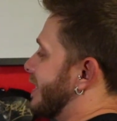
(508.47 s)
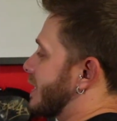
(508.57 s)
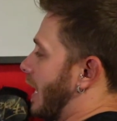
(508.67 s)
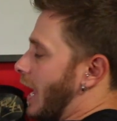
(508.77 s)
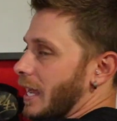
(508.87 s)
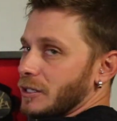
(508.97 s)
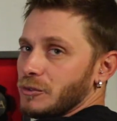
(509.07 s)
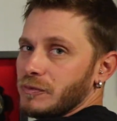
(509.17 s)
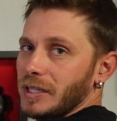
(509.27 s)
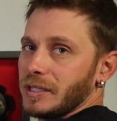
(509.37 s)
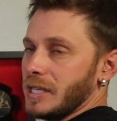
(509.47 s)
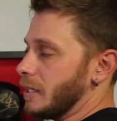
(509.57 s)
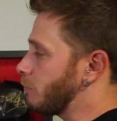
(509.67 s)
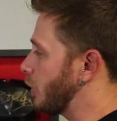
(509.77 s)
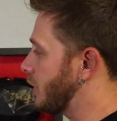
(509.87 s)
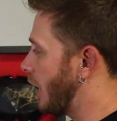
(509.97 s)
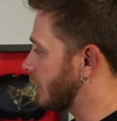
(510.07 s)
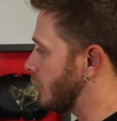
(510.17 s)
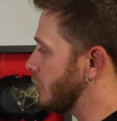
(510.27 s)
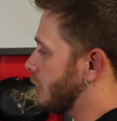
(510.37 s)
the side, you've got the hip
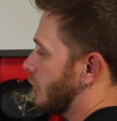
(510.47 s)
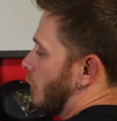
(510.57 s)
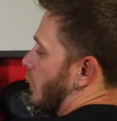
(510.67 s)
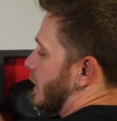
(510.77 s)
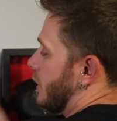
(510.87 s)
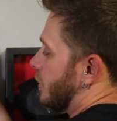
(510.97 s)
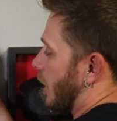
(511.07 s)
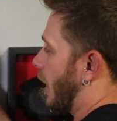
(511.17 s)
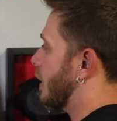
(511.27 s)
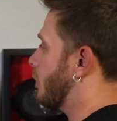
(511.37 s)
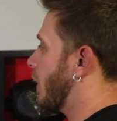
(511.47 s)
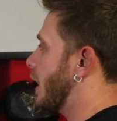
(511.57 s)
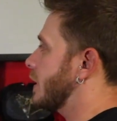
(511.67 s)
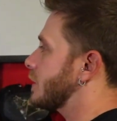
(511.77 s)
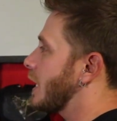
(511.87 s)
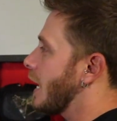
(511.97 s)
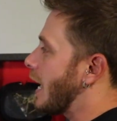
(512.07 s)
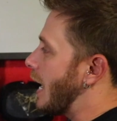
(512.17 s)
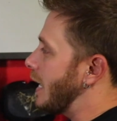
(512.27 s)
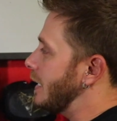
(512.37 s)
protectors on each side of the pants.
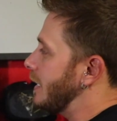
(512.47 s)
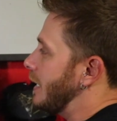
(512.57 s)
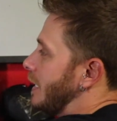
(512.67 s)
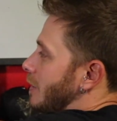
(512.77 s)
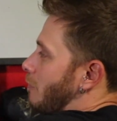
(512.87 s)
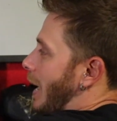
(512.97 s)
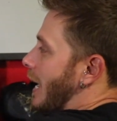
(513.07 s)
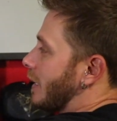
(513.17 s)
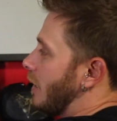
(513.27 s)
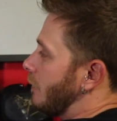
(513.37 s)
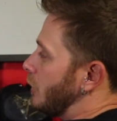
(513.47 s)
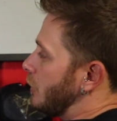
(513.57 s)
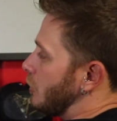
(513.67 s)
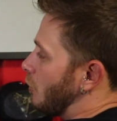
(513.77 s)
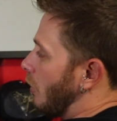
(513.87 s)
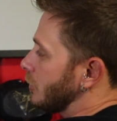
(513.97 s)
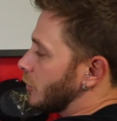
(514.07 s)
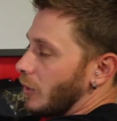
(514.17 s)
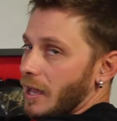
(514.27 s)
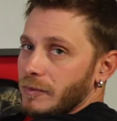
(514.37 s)
And then in the back of it, you
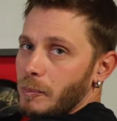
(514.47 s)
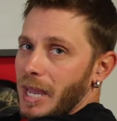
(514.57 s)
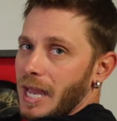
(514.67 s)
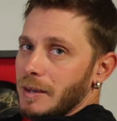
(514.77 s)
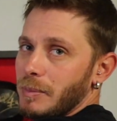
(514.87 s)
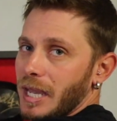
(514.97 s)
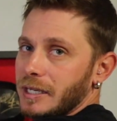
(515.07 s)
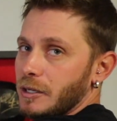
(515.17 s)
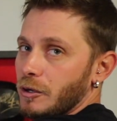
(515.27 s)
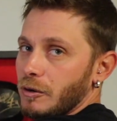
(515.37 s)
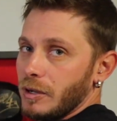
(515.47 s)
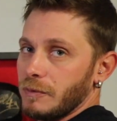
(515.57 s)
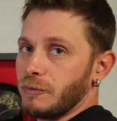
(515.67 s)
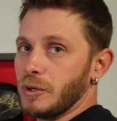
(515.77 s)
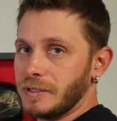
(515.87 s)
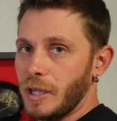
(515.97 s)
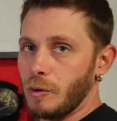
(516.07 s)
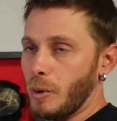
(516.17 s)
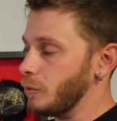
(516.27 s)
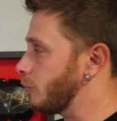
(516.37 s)
also have a pad back here for a
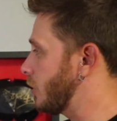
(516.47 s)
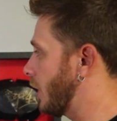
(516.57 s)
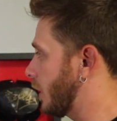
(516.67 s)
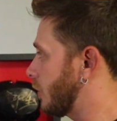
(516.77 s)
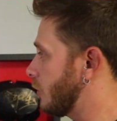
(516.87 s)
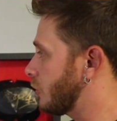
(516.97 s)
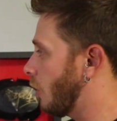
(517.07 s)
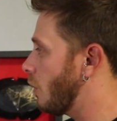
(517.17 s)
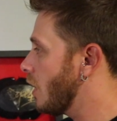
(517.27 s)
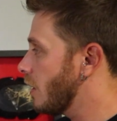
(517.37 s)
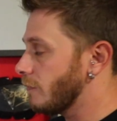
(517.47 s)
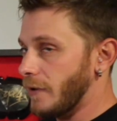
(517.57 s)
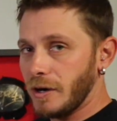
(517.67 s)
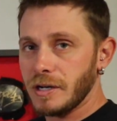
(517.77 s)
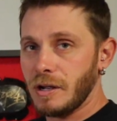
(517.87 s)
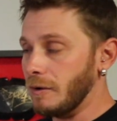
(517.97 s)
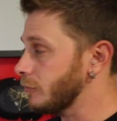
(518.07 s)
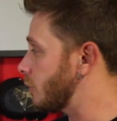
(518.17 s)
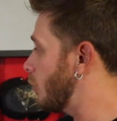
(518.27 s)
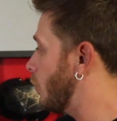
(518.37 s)
tailbone protector. So very
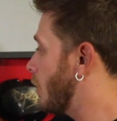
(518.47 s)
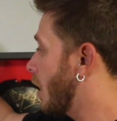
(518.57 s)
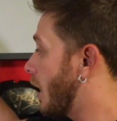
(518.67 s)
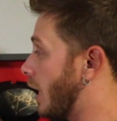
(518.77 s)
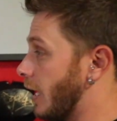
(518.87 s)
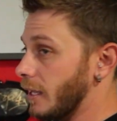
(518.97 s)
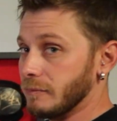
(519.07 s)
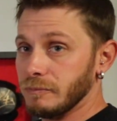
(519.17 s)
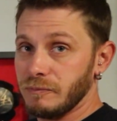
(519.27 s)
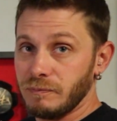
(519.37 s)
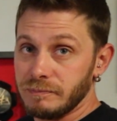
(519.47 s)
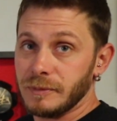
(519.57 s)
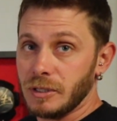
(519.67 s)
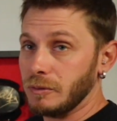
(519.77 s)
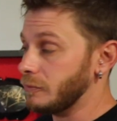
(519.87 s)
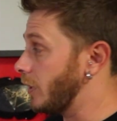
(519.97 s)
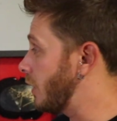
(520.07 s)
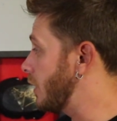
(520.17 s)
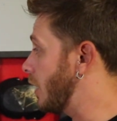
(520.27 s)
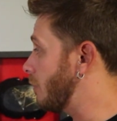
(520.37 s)
comfortable and, you know,
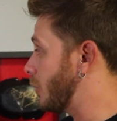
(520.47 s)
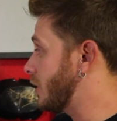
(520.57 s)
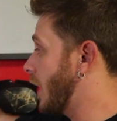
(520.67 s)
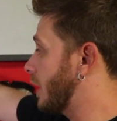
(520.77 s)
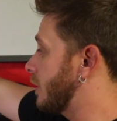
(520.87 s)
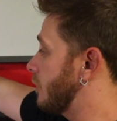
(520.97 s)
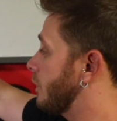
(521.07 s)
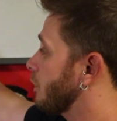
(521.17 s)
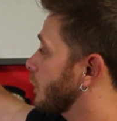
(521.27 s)
very protective.